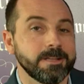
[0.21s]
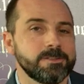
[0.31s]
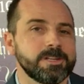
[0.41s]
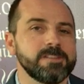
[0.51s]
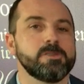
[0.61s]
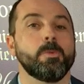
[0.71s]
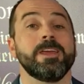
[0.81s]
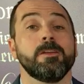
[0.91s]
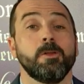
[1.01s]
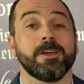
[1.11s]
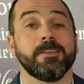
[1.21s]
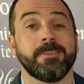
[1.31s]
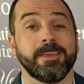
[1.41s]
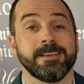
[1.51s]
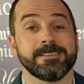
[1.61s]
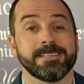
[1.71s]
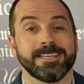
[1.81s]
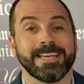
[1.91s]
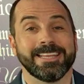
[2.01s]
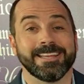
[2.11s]
Change the way you look at things,
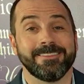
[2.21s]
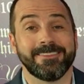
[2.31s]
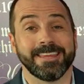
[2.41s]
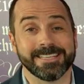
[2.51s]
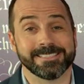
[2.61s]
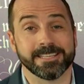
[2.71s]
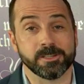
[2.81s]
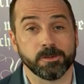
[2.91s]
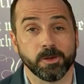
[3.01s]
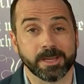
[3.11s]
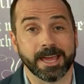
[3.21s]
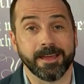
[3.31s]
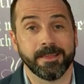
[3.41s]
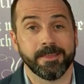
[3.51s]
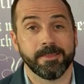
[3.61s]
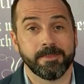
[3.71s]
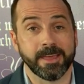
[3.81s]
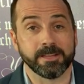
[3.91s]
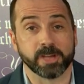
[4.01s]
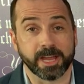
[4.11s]
and the things that you look at,
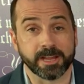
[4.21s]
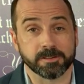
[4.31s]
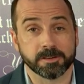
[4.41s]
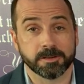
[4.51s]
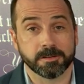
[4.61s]
they change.